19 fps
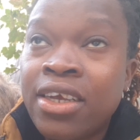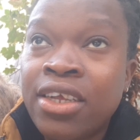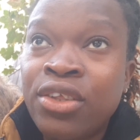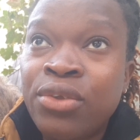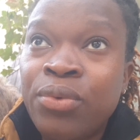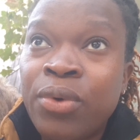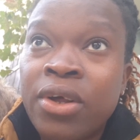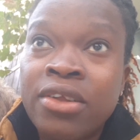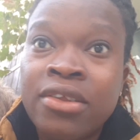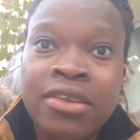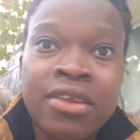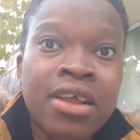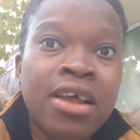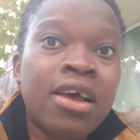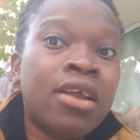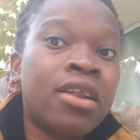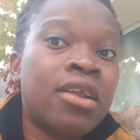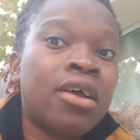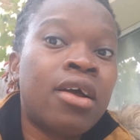It was
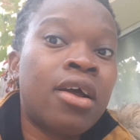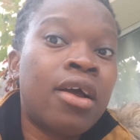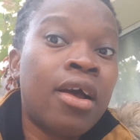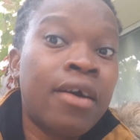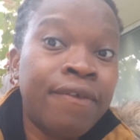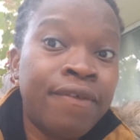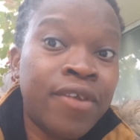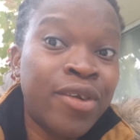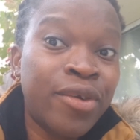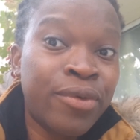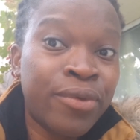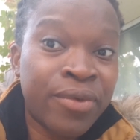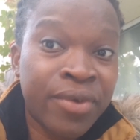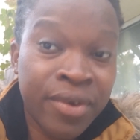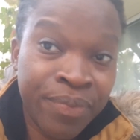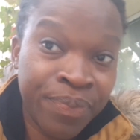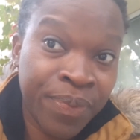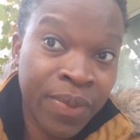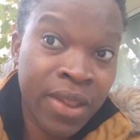an
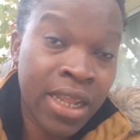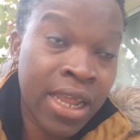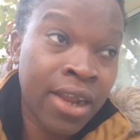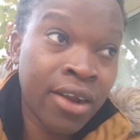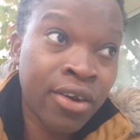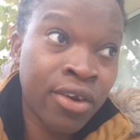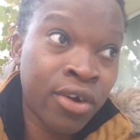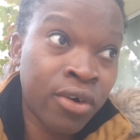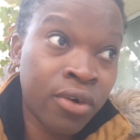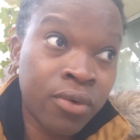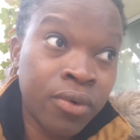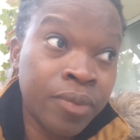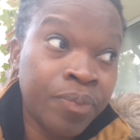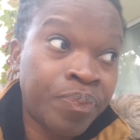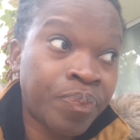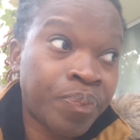afternoon, like now.